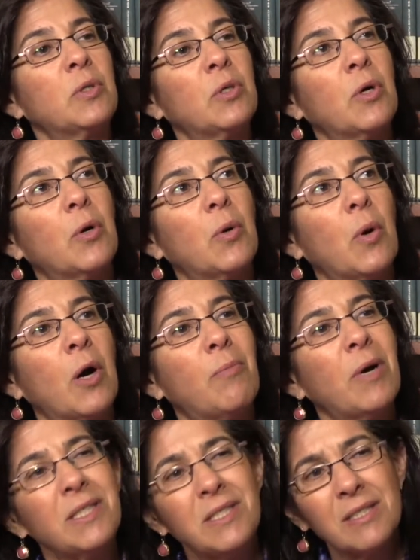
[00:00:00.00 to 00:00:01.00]
so a
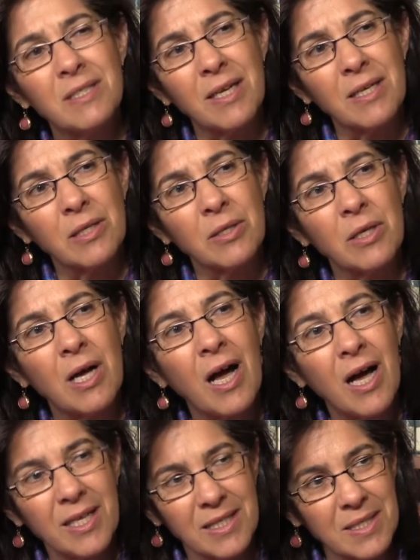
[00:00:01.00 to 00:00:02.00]
budget that
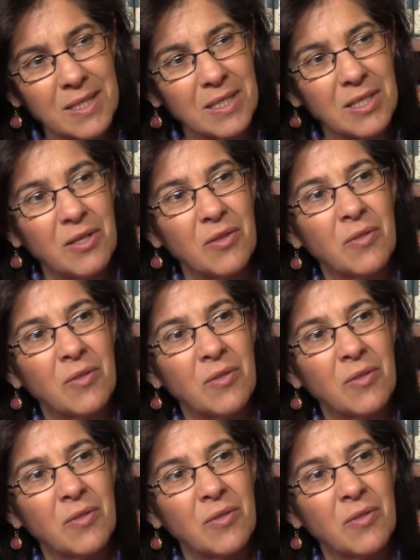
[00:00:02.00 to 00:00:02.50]
cuts